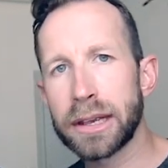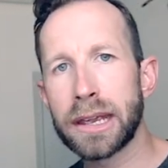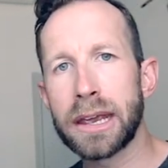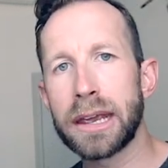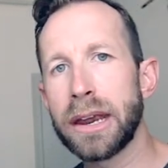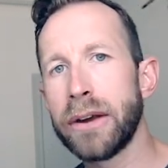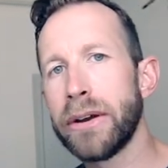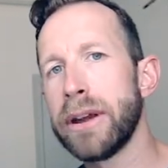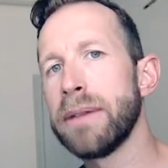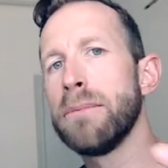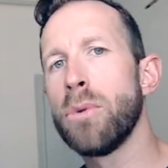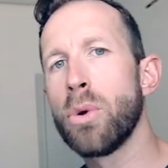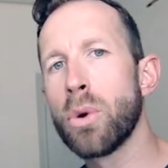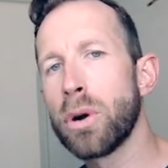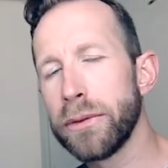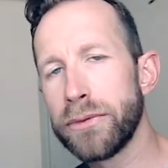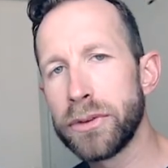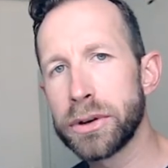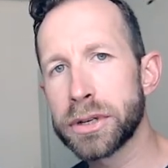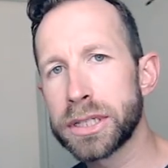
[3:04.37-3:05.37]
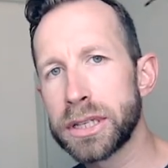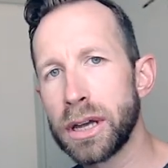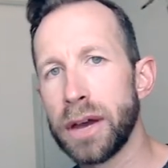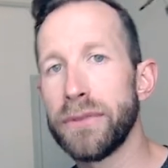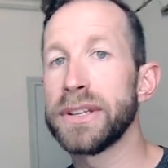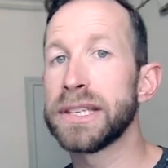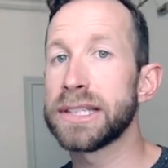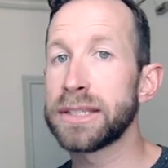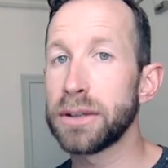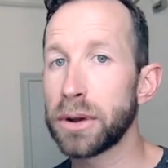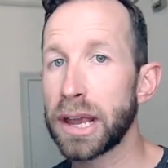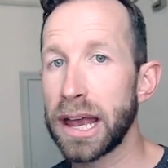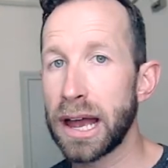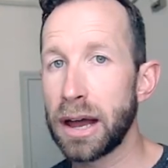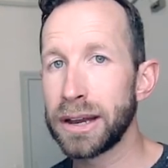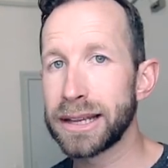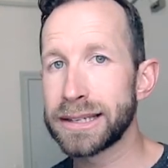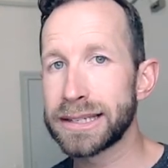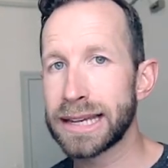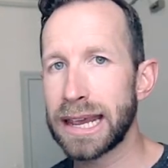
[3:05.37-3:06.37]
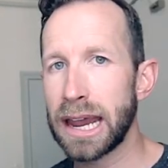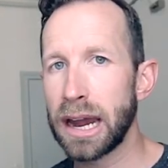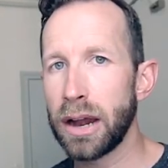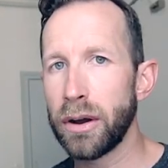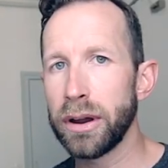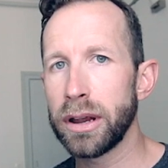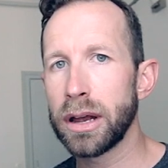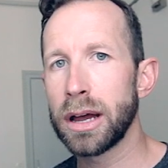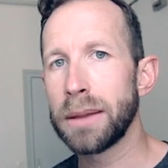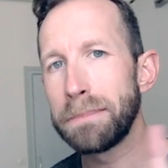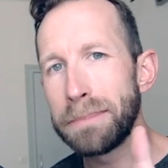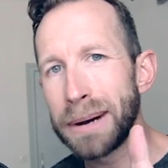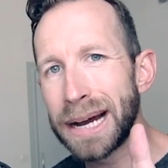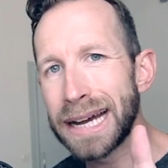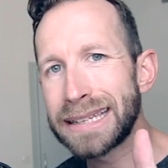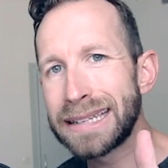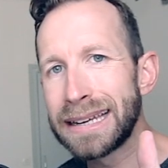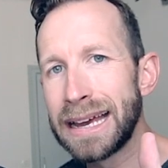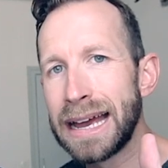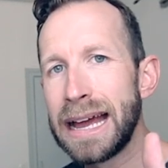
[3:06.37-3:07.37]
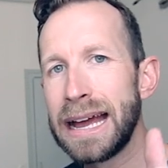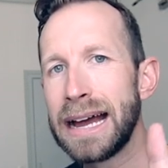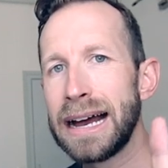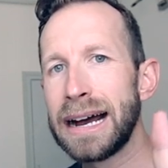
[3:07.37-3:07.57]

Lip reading: that can carry more of your stuff and still count as a carry-on, but